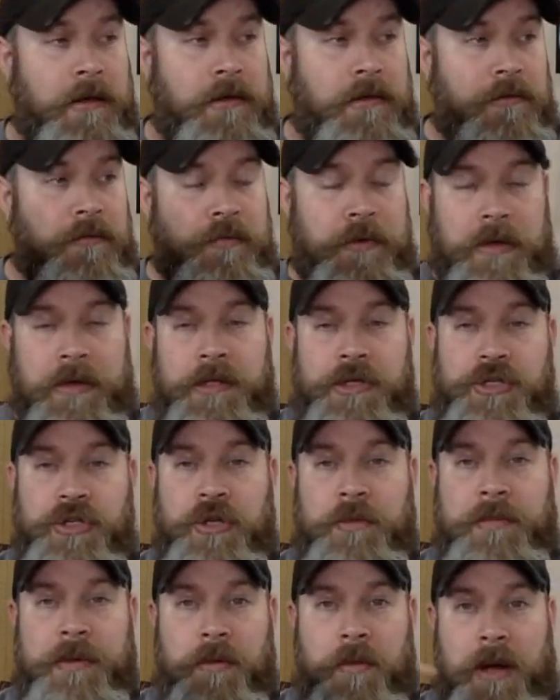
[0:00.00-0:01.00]
You really
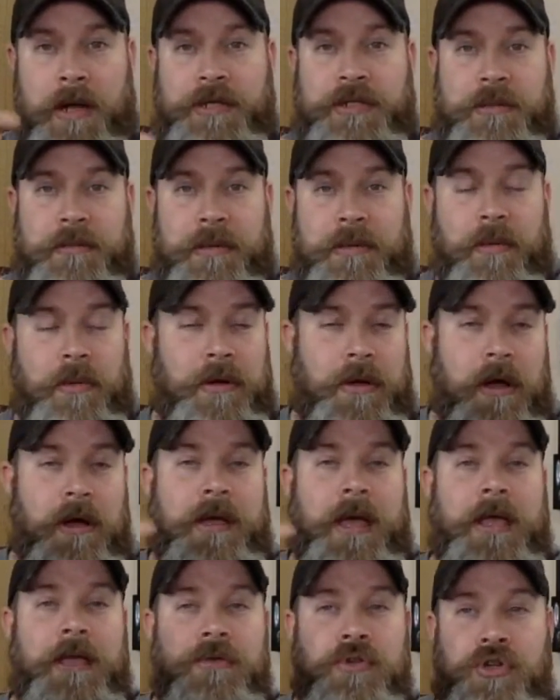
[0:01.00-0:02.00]
shouldn't be watching. Well,
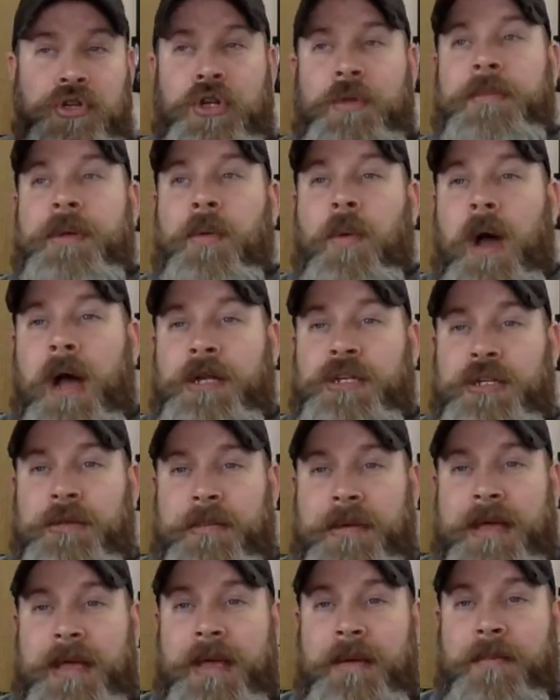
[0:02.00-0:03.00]
okay, you should be watching
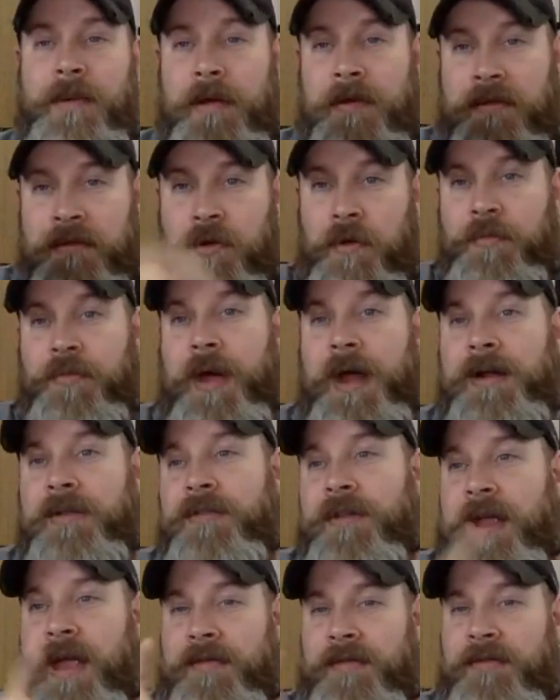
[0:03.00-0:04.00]
me, but still
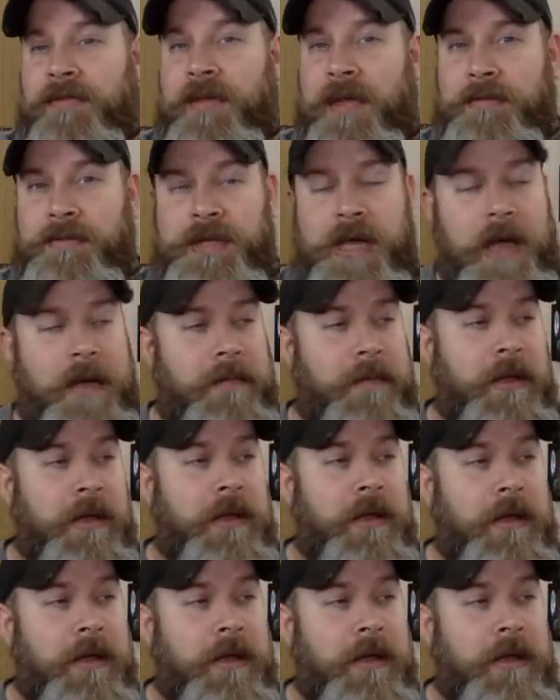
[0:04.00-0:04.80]
practicing at the same time.